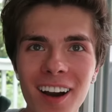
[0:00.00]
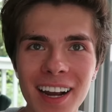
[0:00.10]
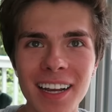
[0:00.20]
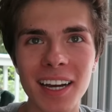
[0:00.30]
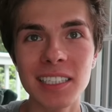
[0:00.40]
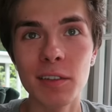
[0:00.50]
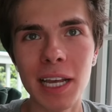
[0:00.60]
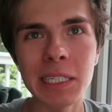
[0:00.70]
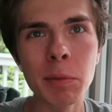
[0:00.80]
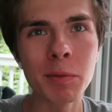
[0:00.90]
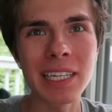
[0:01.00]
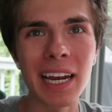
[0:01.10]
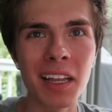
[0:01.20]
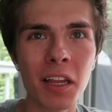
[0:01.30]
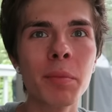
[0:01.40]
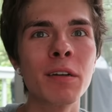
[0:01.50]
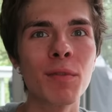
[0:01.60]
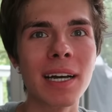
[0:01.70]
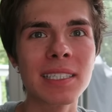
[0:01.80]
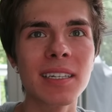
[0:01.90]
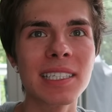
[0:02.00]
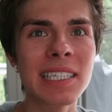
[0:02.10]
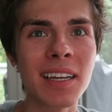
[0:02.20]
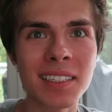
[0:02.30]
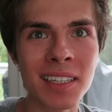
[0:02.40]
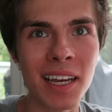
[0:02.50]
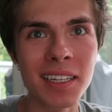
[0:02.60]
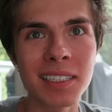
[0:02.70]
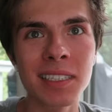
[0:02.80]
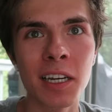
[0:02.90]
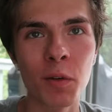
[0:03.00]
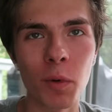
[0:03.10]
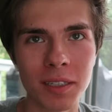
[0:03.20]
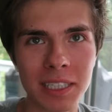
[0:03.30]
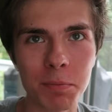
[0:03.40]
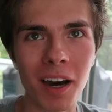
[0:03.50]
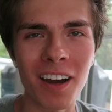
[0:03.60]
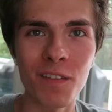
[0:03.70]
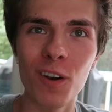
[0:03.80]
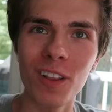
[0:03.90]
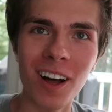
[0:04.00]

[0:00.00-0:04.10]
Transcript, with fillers: Alright guys, so Desmond was getting a little bit restless. He doesn't like to sit in one spot for